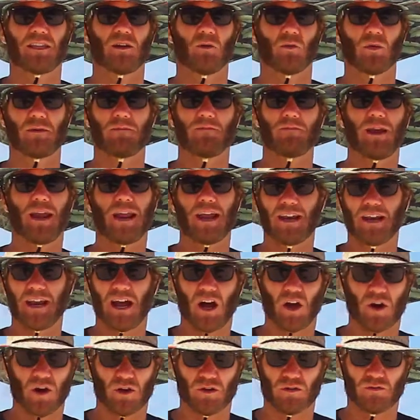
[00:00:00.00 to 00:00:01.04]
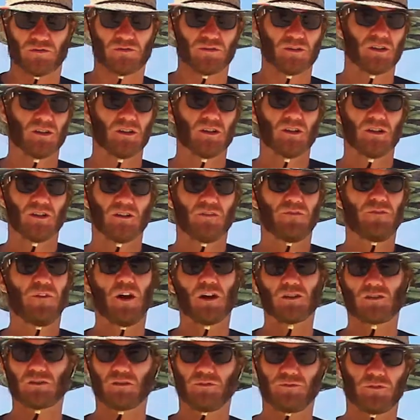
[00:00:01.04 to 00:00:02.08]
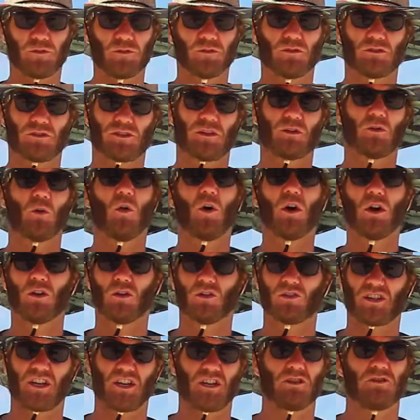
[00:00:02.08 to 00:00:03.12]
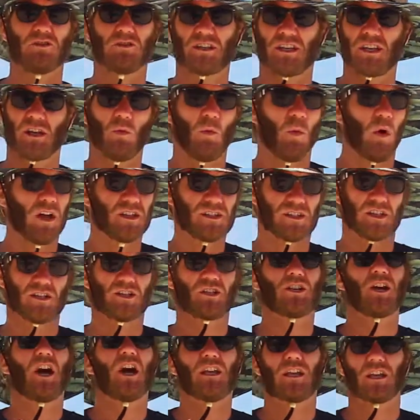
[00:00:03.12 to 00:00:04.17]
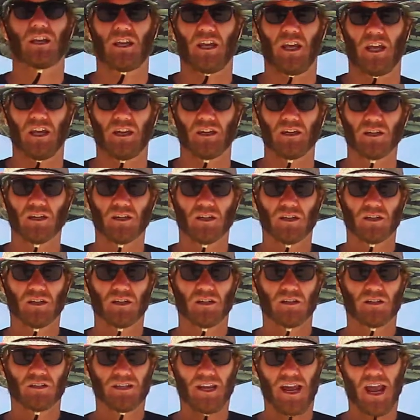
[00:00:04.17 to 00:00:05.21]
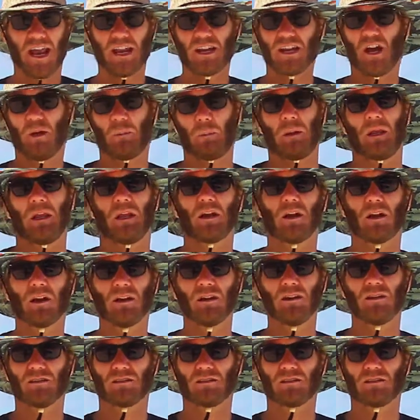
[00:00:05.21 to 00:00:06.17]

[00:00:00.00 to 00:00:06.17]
that we made out of fossil fuels and oils and using it once and chucking it to end up here